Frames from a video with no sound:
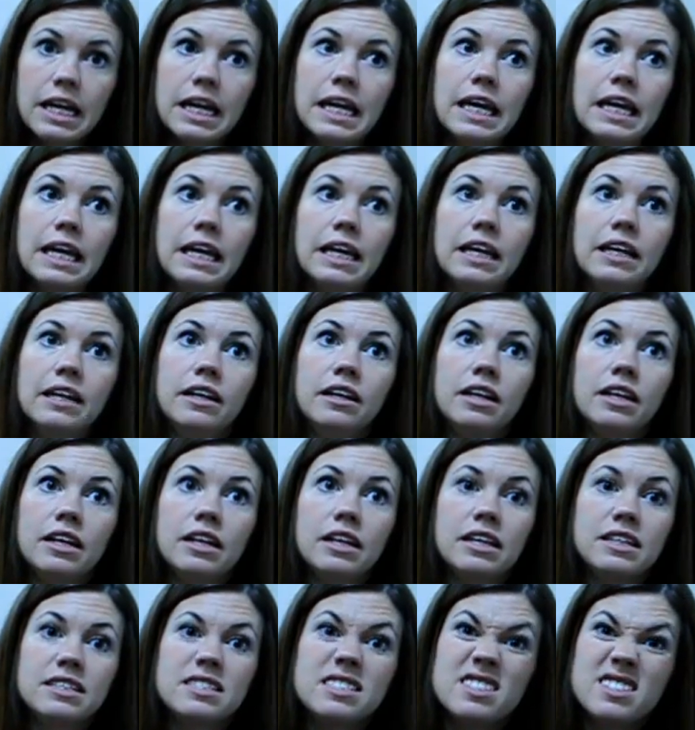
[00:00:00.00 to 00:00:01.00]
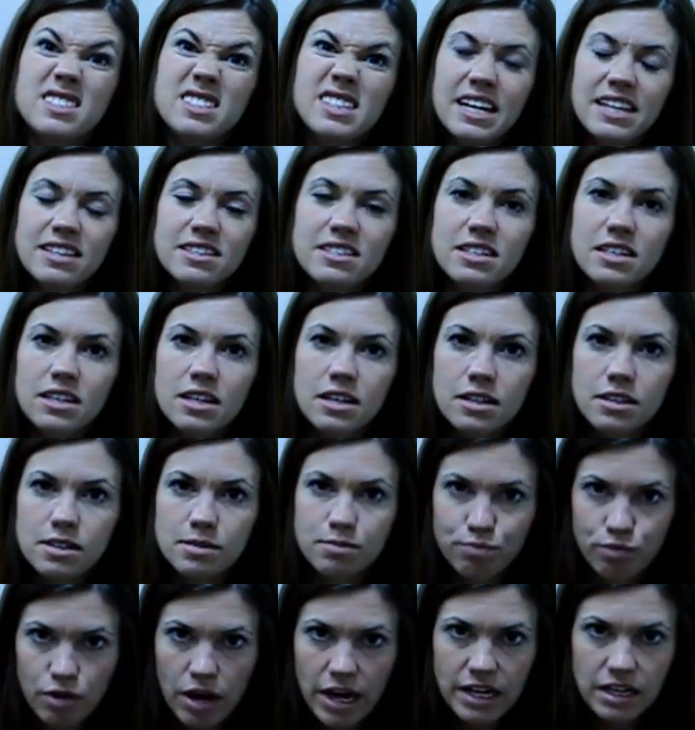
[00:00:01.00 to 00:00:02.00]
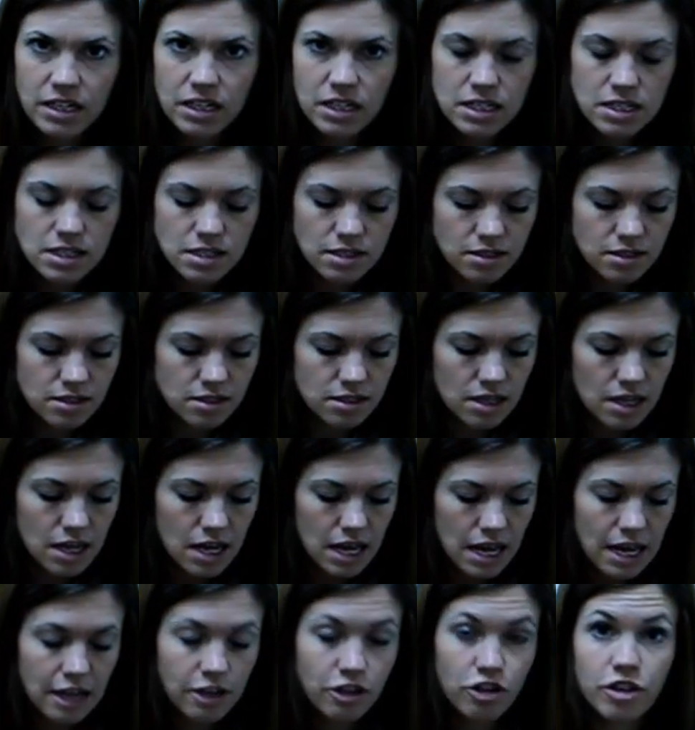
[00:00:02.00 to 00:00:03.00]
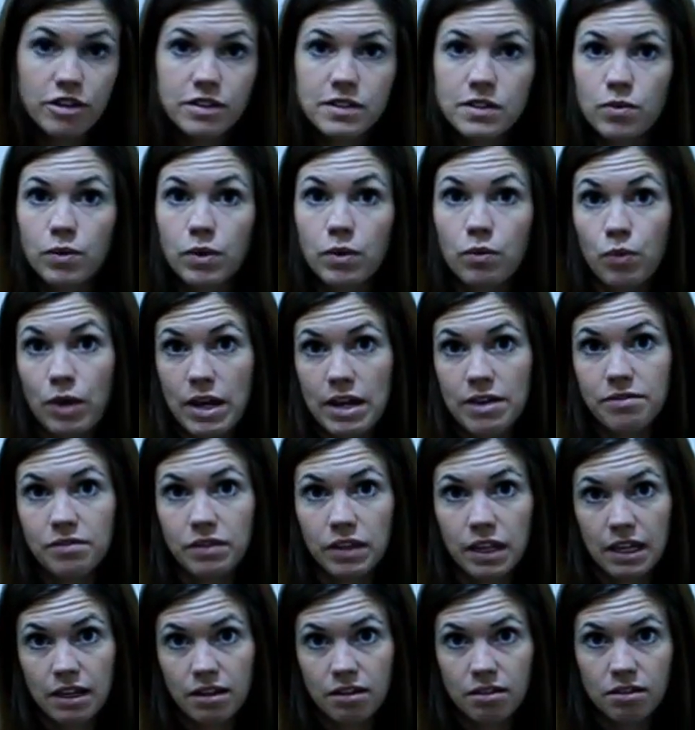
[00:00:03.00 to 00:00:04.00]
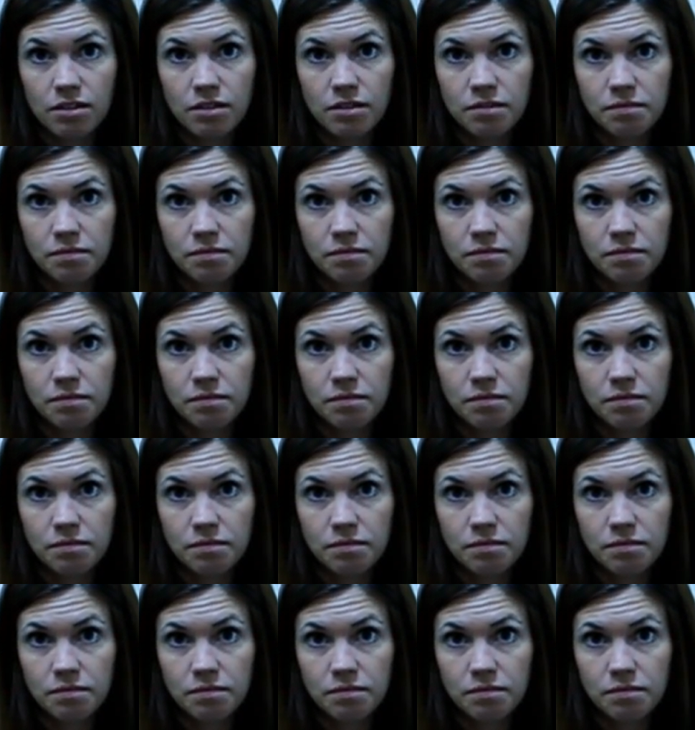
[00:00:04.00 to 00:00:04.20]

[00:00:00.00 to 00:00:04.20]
in its intensity, its brightness, and also in wavelength.